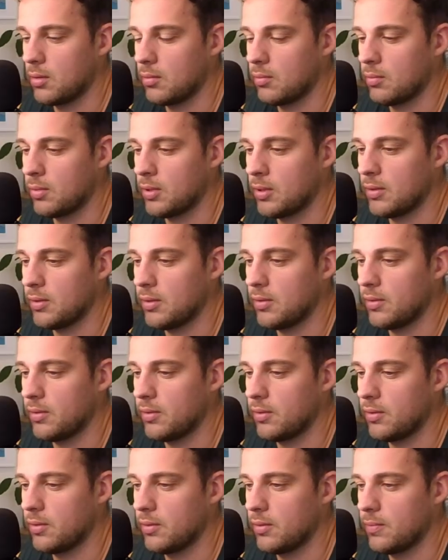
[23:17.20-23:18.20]
Play
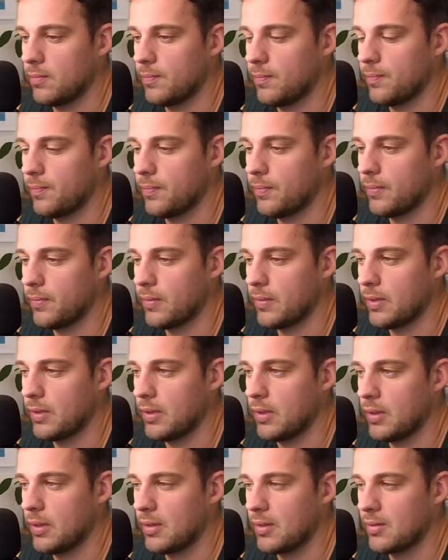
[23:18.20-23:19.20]
this.
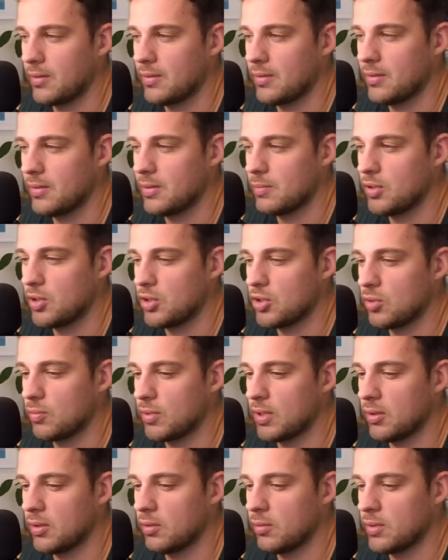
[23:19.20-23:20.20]
This bishop
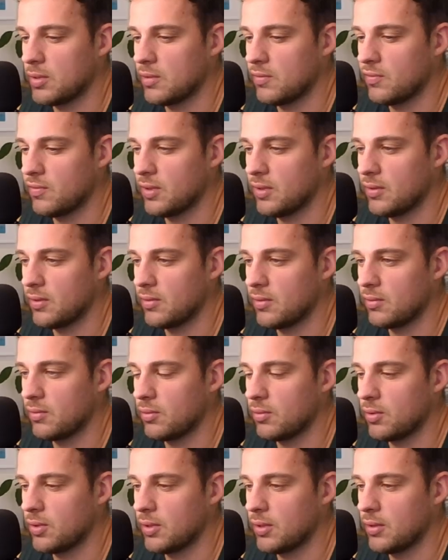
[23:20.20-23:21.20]
can always defend this
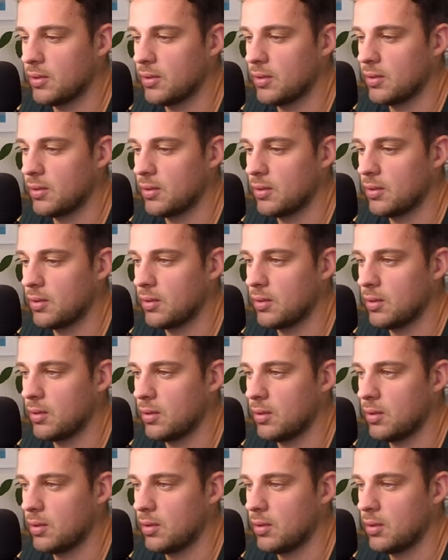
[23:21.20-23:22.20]
rook then.
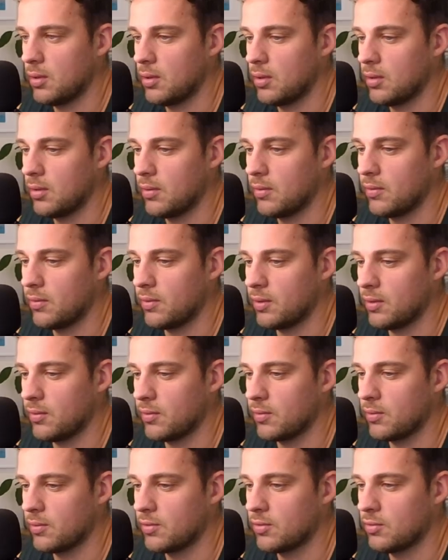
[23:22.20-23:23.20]
See, he's
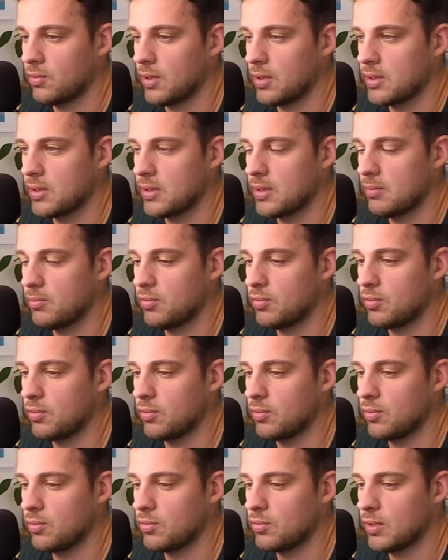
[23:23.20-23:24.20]
gonna try a step to
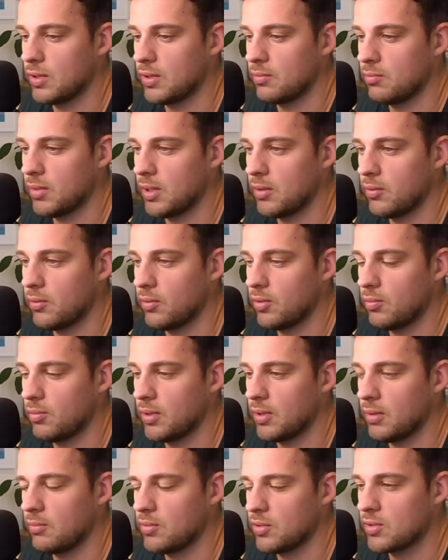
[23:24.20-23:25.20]
threaten my rook, but
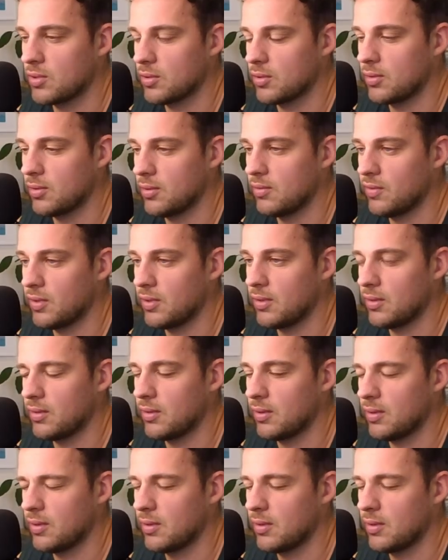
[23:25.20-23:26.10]
I'm just gonna defend